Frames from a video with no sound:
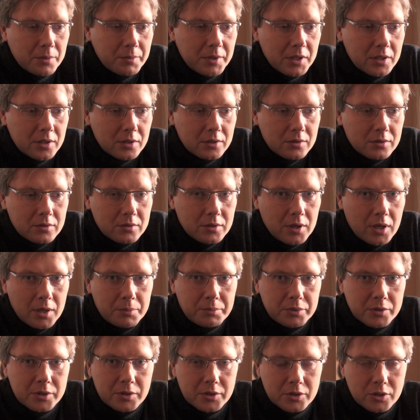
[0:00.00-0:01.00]
I mean, I
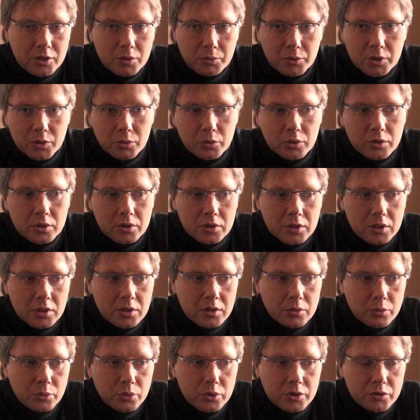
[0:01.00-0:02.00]
presume you would
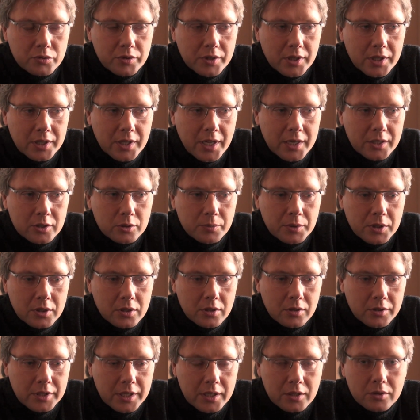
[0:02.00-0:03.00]
uh, wouldn't really like to be
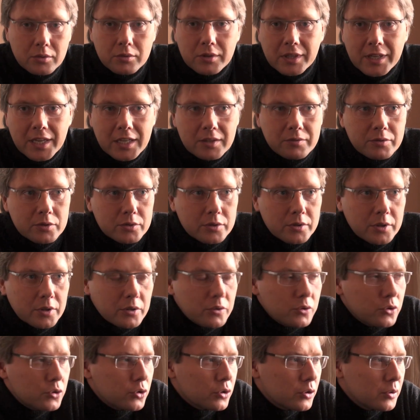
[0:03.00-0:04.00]
called a good Latvian, or a
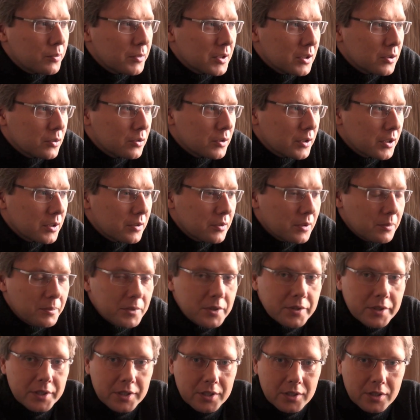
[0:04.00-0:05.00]
good German, or a good
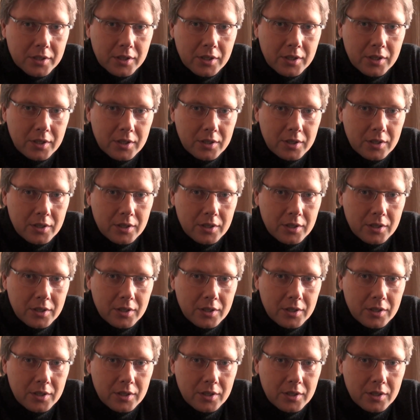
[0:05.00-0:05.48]
American. Mm.